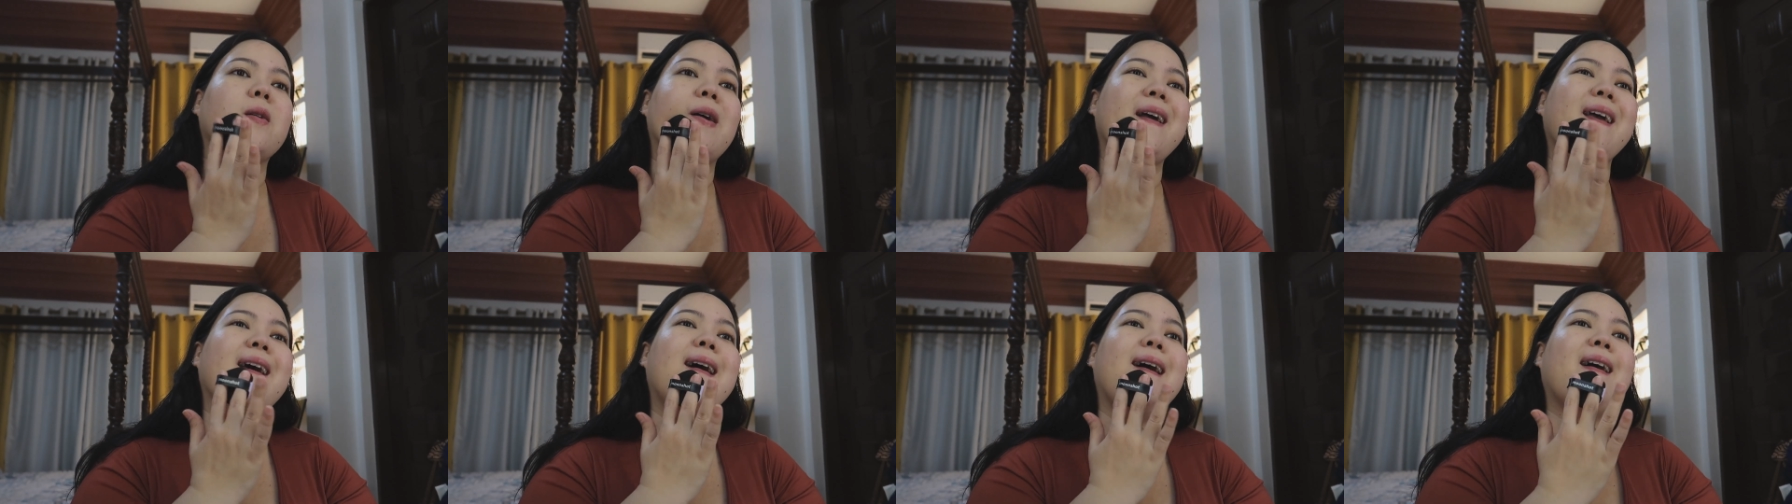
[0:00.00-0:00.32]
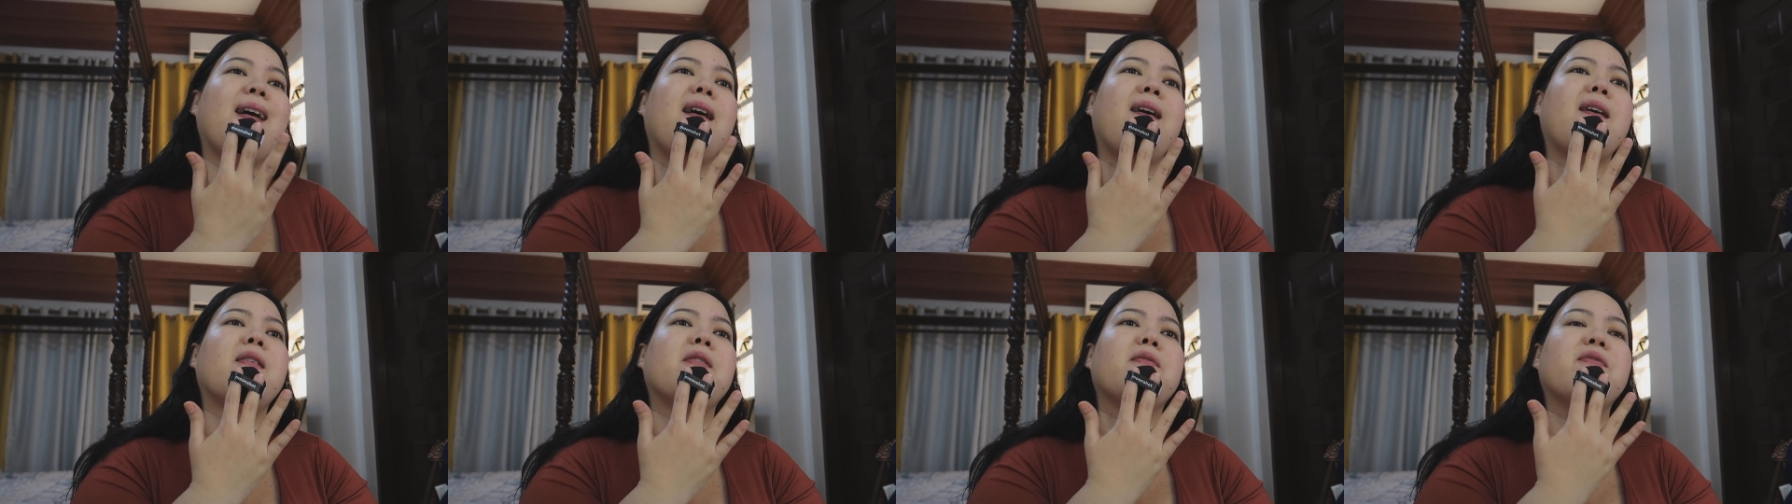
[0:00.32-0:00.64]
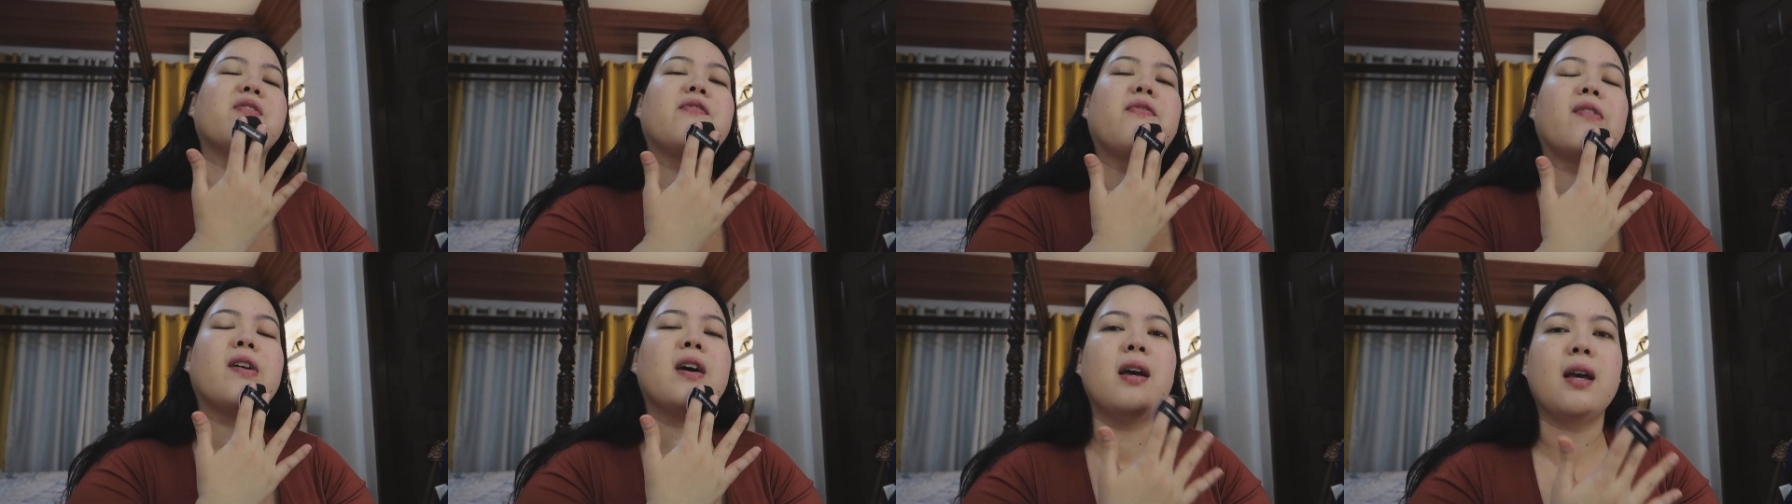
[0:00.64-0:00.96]
So, I
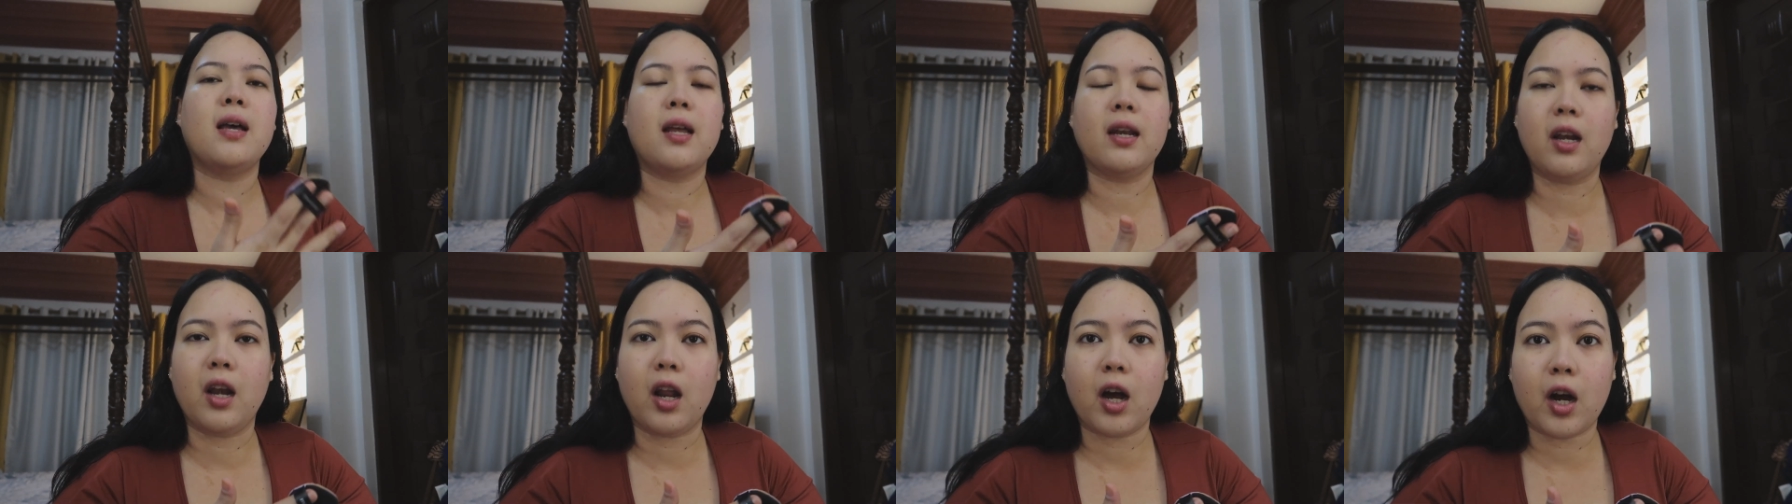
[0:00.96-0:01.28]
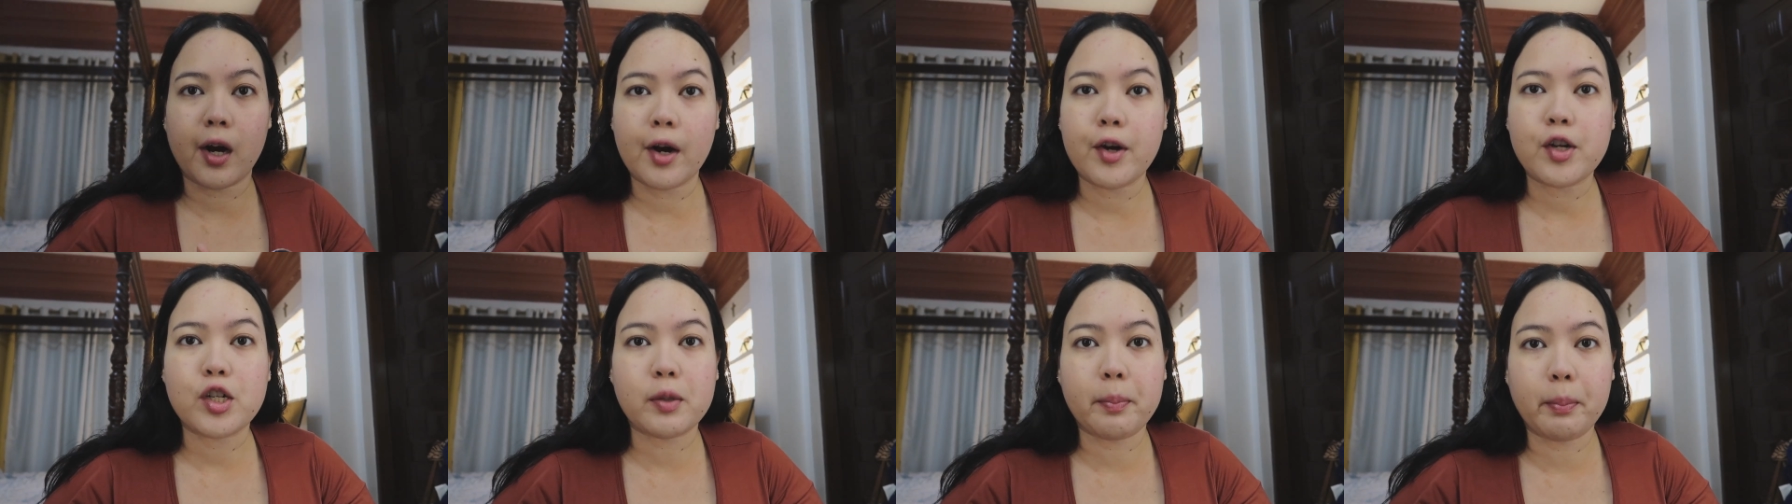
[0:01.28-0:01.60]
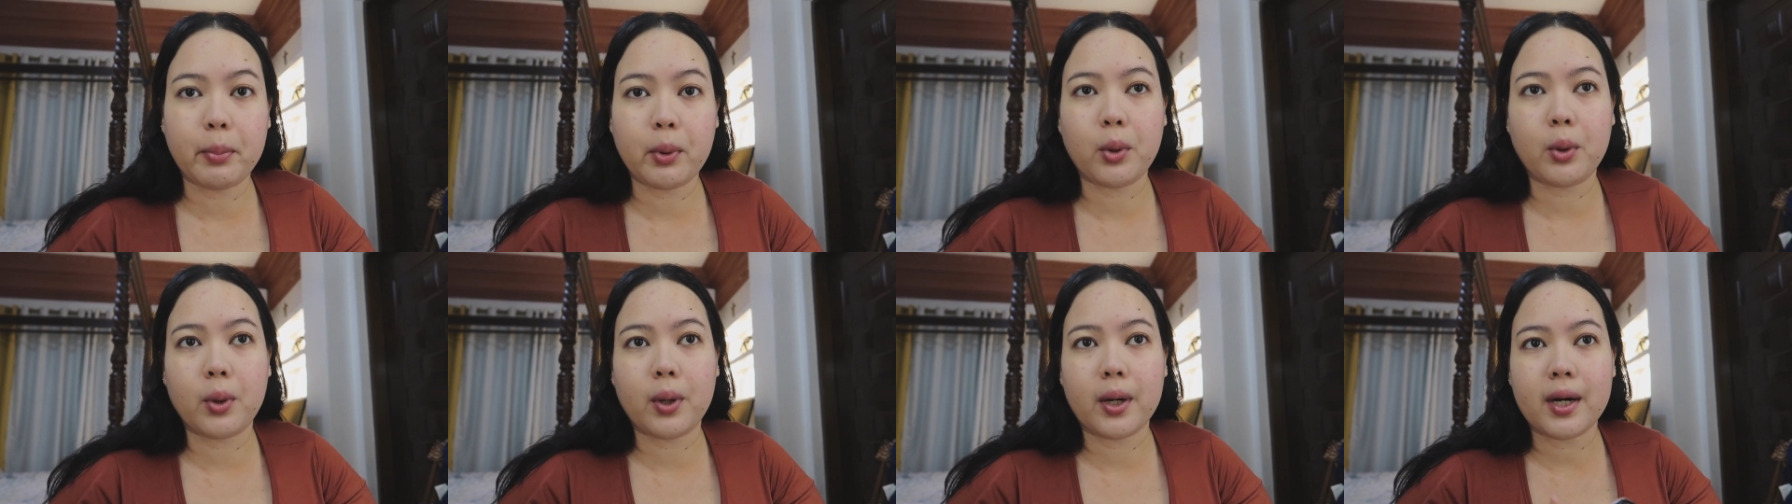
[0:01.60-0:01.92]
have
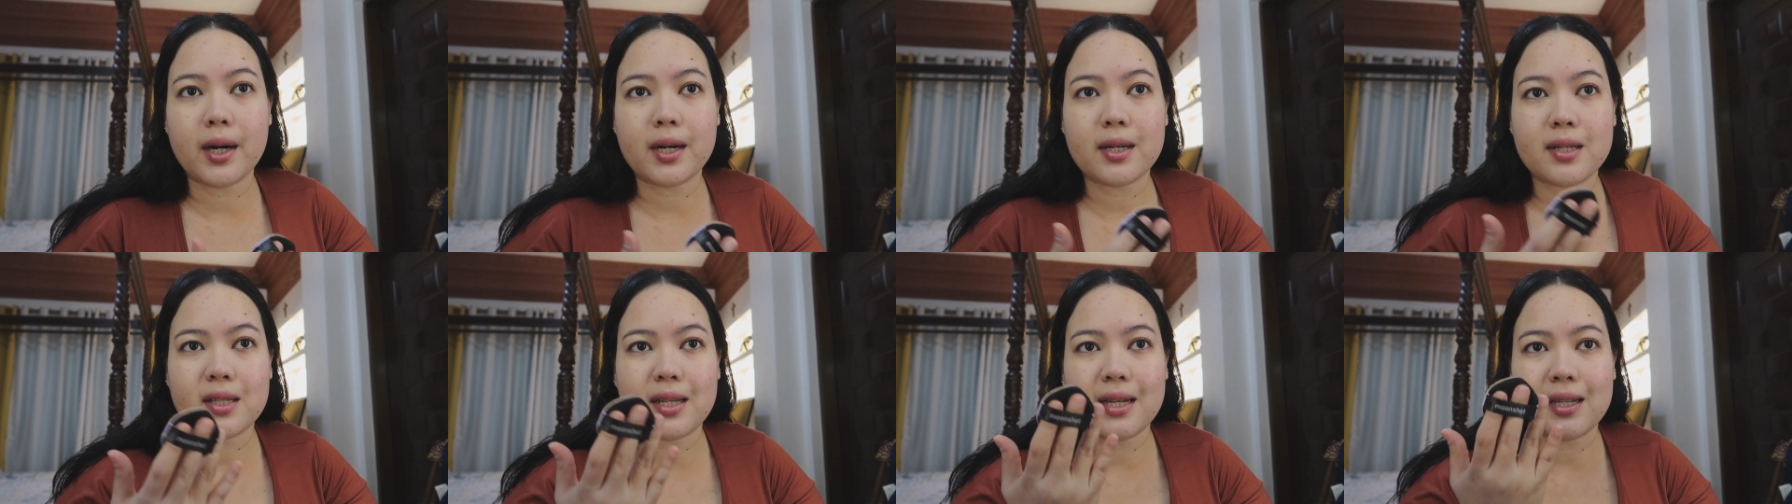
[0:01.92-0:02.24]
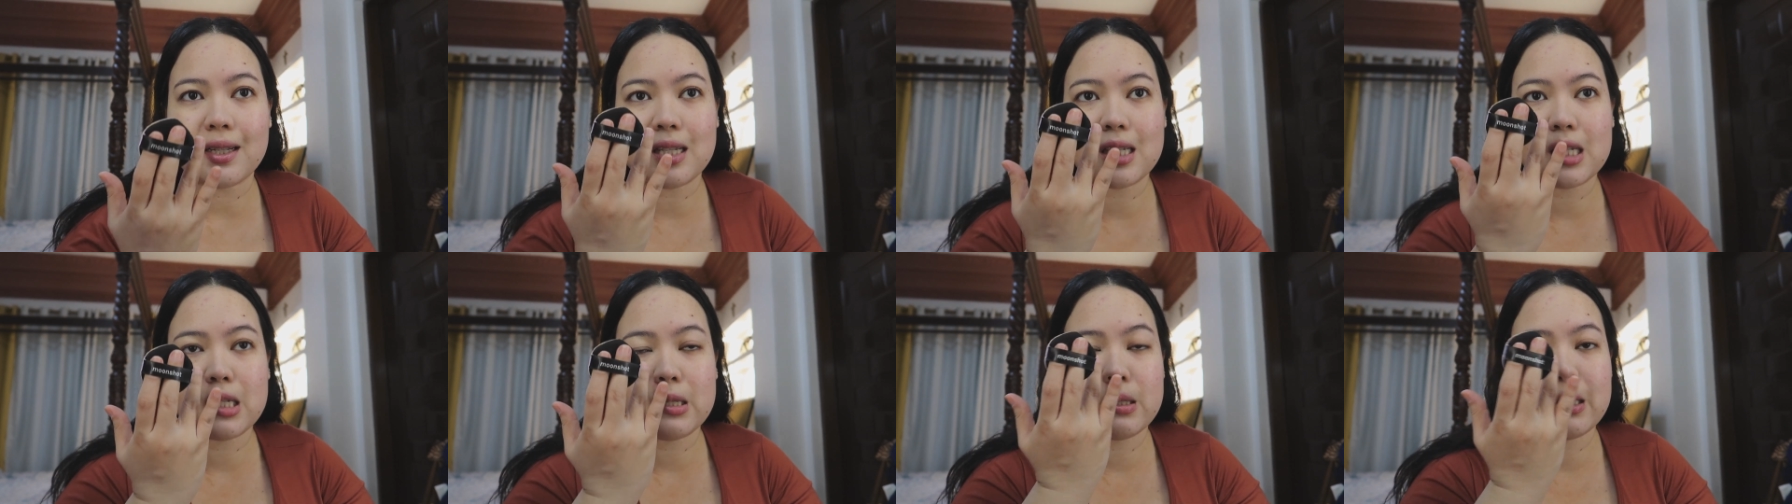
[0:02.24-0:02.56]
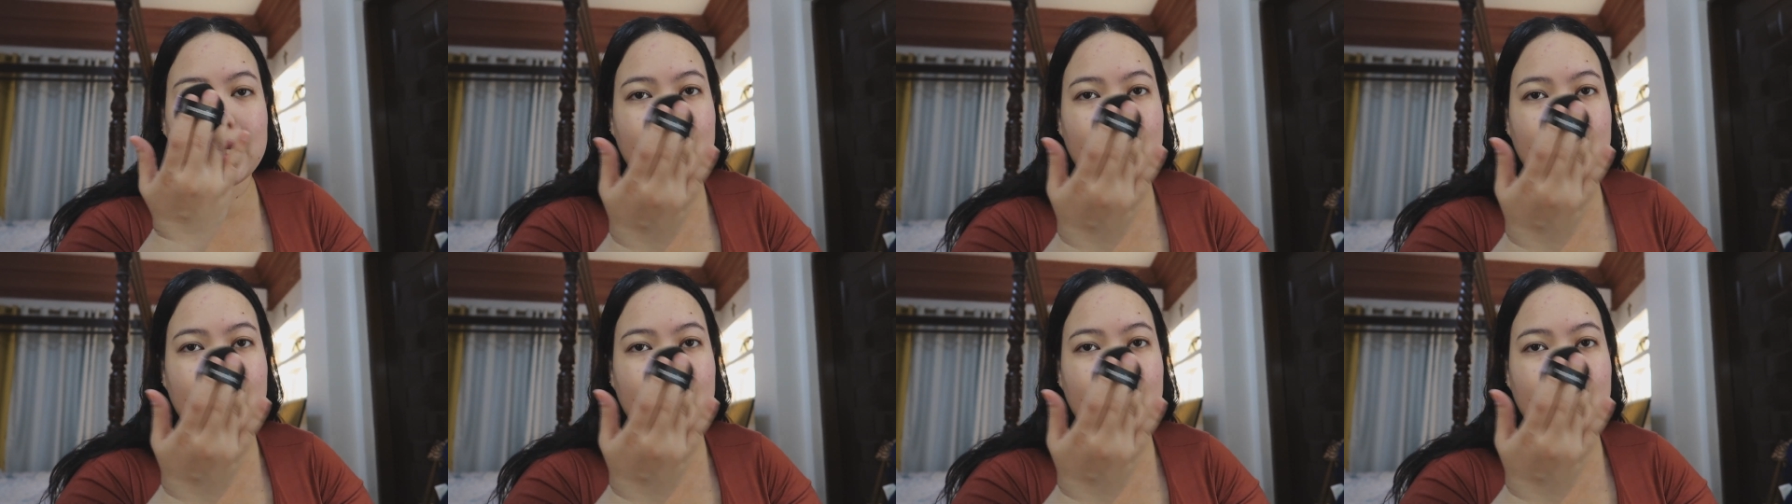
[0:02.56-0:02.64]
large pores, ex,